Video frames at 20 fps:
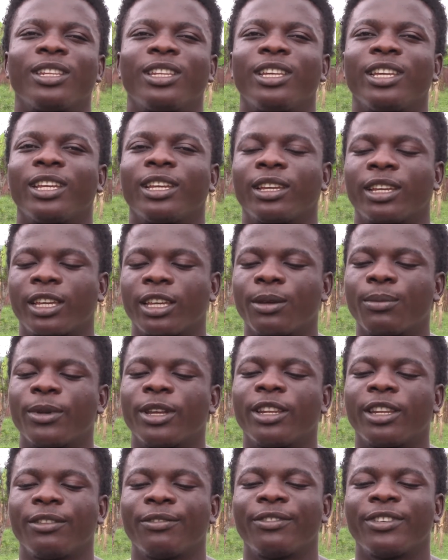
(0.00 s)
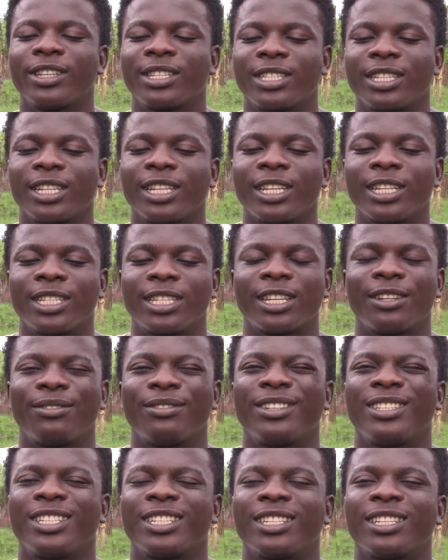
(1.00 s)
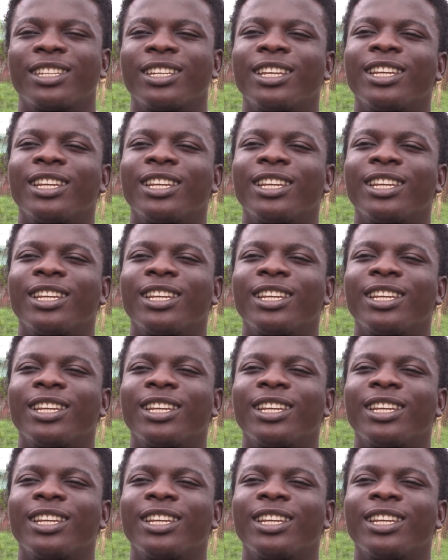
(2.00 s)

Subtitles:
They came and investigated everything.